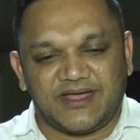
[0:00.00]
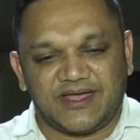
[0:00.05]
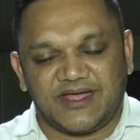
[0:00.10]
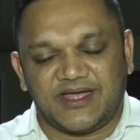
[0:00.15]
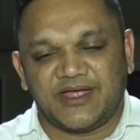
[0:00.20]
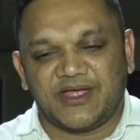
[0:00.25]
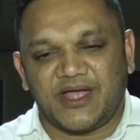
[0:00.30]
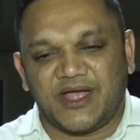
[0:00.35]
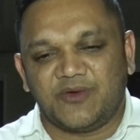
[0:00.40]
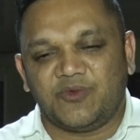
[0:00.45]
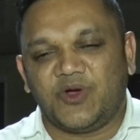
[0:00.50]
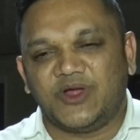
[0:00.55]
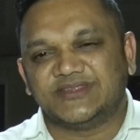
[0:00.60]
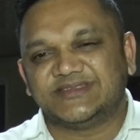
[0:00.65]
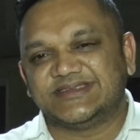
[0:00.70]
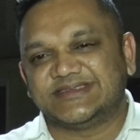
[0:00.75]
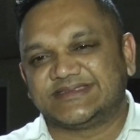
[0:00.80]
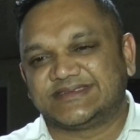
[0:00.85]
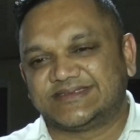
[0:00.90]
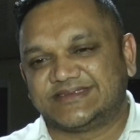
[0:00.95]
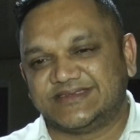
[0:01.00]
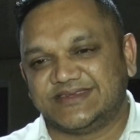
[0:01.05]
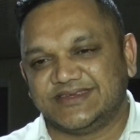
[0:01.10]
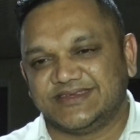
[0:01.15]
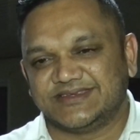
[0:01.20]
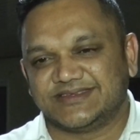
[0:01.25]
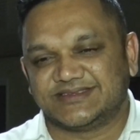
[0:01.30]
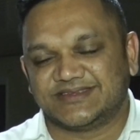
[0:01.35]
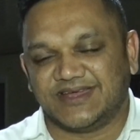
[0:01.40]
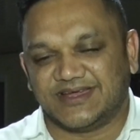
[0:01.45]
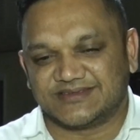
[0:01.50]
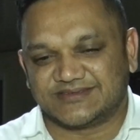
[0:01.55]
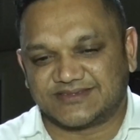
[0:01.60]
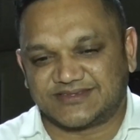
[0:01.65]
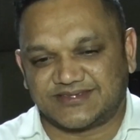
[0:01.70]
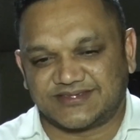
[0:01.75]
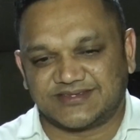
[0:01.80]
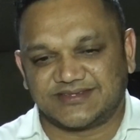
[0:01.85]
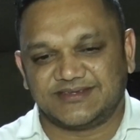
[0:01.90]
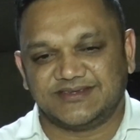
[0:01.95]
I, I want to say that
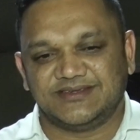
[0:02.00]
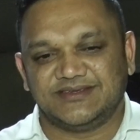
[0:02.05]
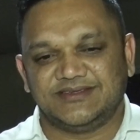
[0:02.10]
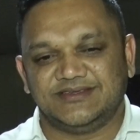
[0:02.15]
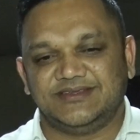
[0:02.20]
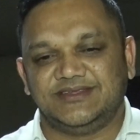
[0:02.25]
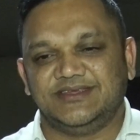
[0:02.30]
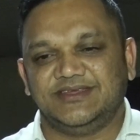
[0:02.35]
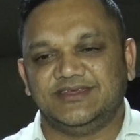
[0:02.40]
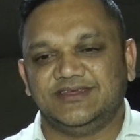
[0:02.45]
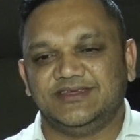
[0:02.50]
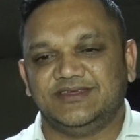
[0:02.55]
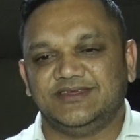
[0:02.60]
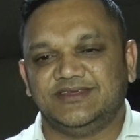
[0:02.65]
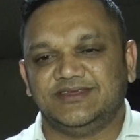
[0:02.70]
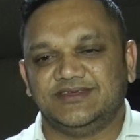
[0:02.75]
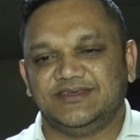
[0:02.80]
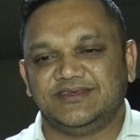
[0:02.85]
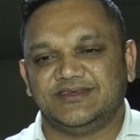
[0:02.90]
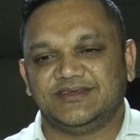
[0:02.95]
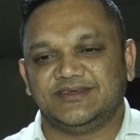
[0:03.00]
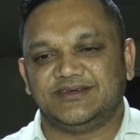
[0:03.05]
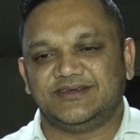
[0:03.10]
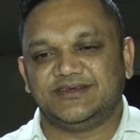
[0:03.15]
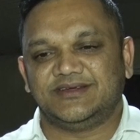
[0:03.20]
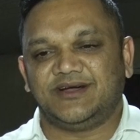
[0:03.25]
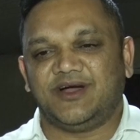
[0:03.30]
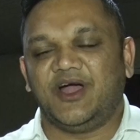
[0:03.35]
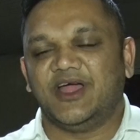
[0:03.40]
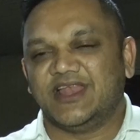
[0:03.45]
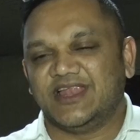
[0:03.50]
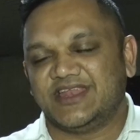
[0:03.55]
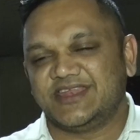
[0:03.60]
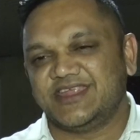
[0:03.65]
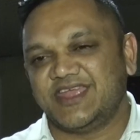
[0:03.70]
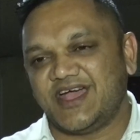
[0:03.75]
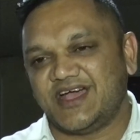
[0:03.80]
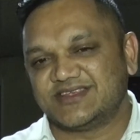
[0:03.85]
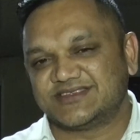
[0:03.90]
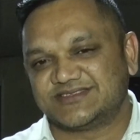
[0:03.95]
the oil and
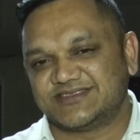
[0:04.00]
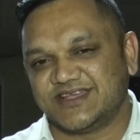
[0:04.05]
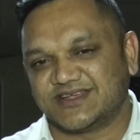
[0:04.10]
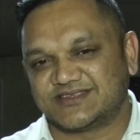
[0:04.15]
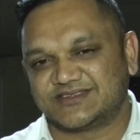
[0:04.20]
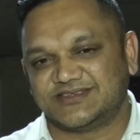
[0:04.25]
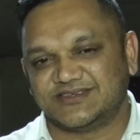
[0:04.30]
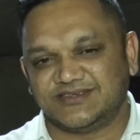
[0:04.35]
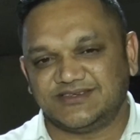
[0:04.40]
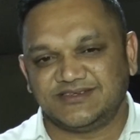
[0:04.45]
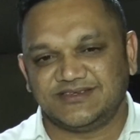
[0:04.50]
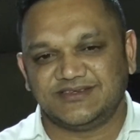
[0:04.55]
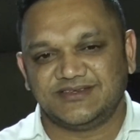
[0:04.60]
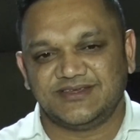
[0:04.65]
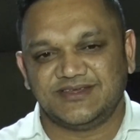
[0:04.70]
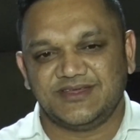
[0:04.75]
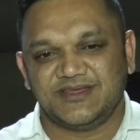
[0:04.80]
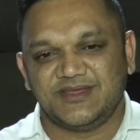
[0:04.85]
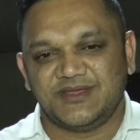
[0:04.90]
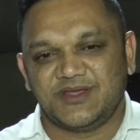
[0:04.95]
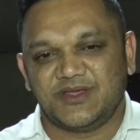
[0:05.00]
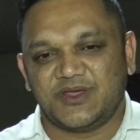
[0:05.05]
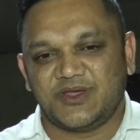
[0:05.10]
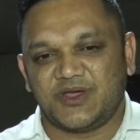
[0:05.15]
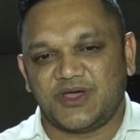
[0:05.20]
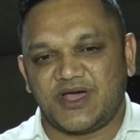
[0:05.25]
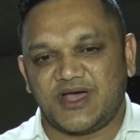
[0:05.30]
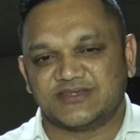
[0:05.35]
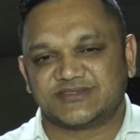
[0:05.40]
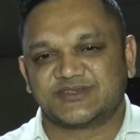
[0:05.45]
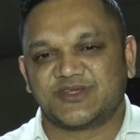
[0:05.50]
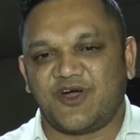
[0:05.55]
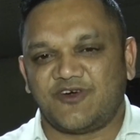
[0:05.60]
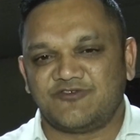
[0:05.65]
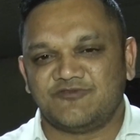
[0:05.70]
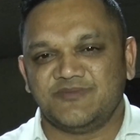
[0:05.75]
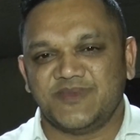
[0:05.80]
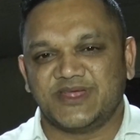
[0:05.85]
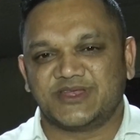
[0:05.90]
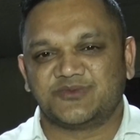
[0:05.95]
gas sector, as
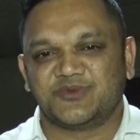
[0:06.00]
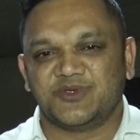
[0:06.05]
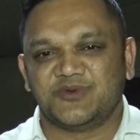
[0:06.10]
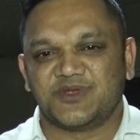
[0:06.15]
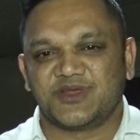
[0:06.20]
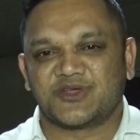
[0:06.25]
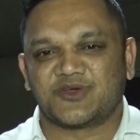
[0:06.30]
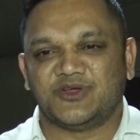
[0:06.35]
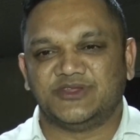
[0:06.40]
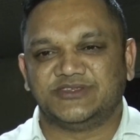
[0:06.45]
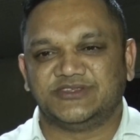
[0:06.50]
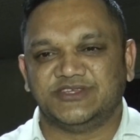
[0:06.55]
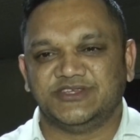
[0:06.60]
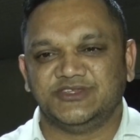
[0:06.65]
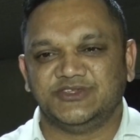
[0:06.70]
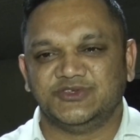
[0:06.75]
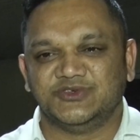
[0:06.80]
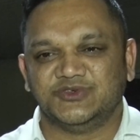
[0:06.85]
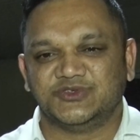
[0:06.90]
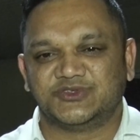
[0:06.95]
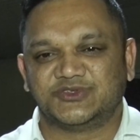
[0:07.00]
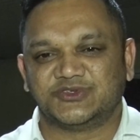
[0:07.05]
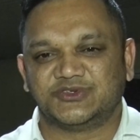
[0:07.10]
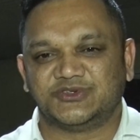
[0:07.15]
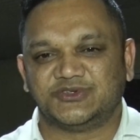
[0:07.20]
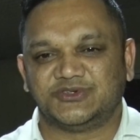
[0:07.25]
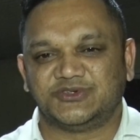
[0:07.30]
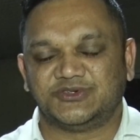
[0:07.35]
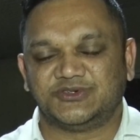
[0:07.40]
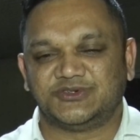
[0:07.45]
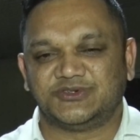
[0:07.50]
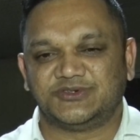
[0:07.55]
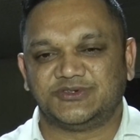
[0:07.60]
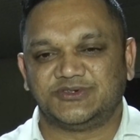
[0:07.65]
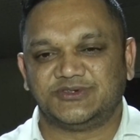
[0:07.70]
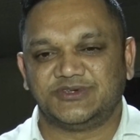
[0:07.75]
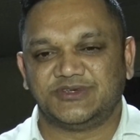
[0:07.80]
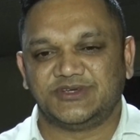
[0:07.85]
government, we will continue to